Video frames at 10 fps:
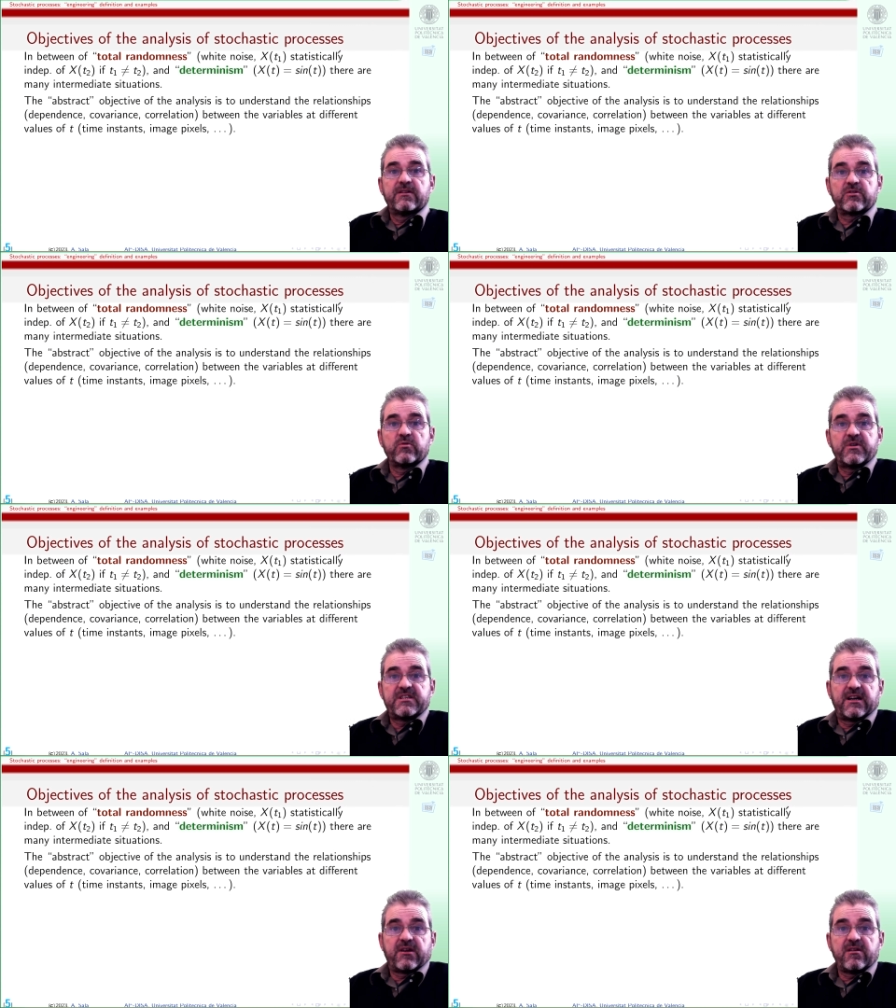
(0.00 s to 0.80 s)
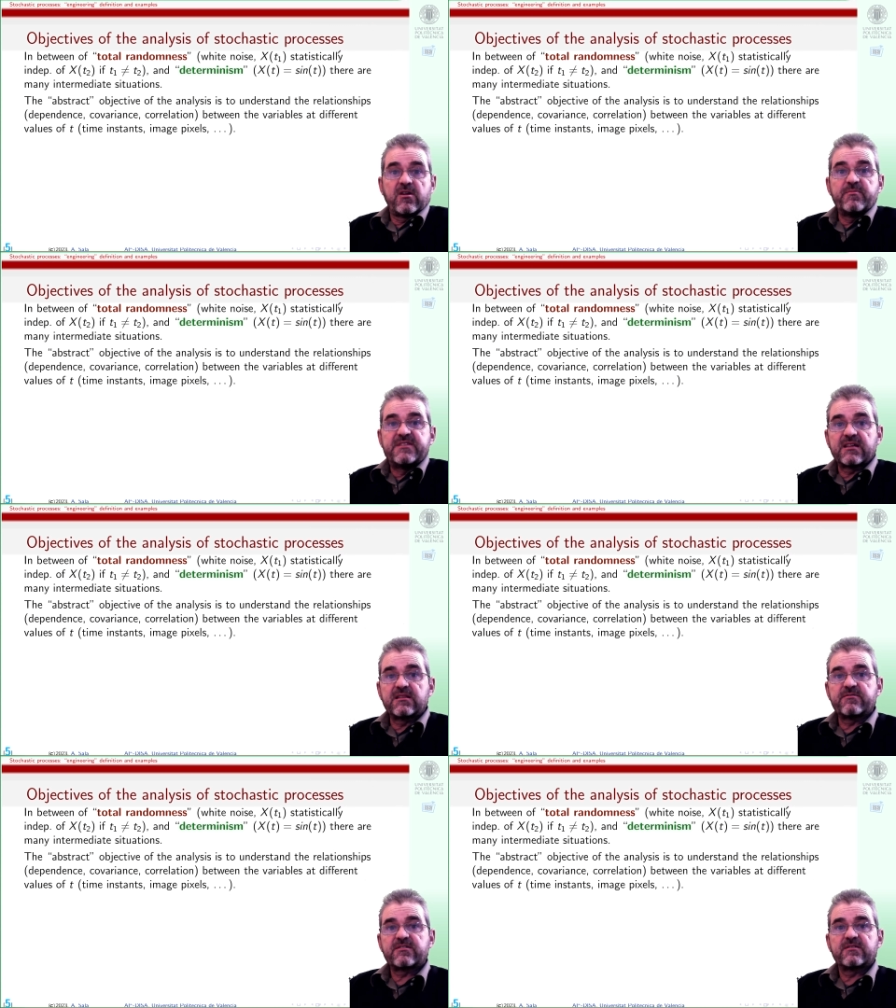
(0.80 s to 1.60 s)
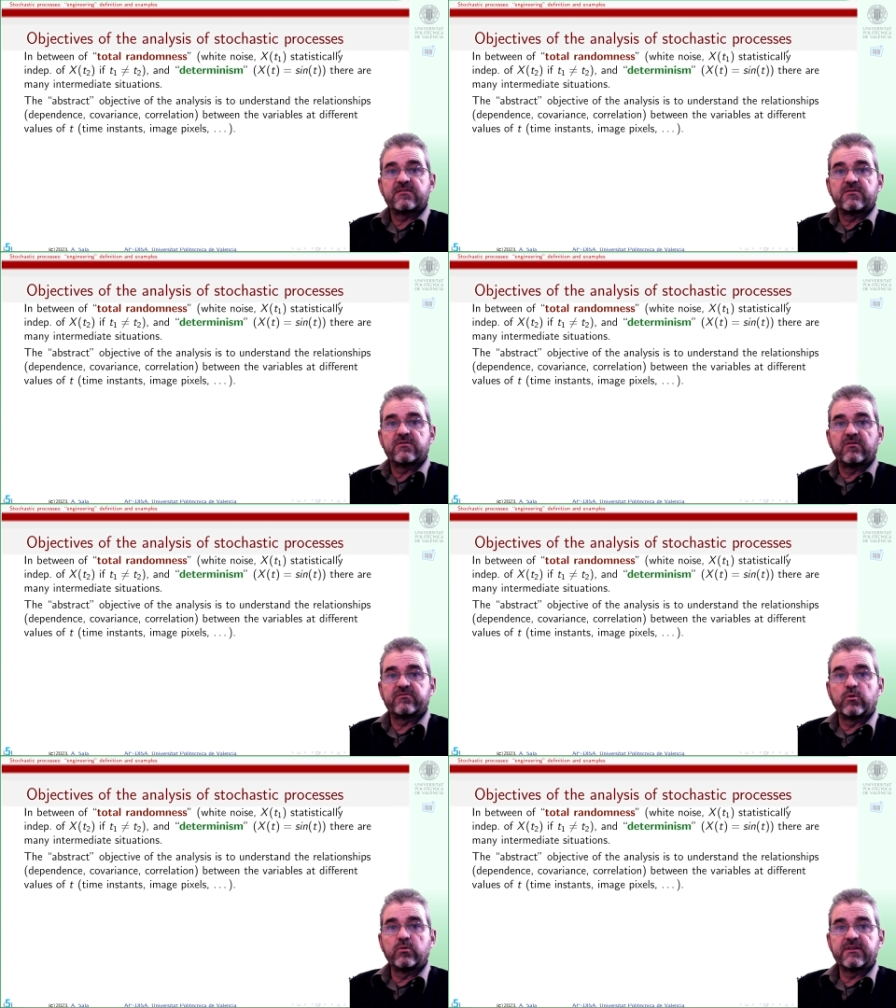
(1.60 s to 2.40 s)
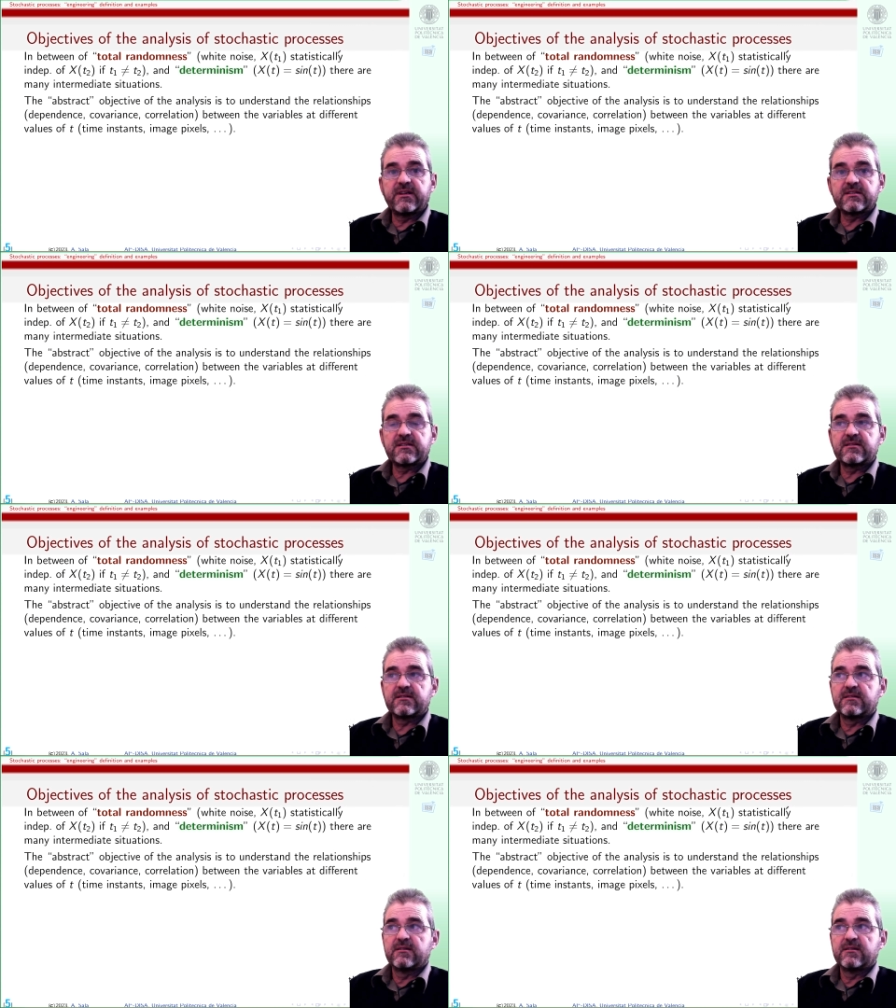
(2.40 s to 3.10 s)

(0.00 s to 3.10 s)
So which are the objectives of all this?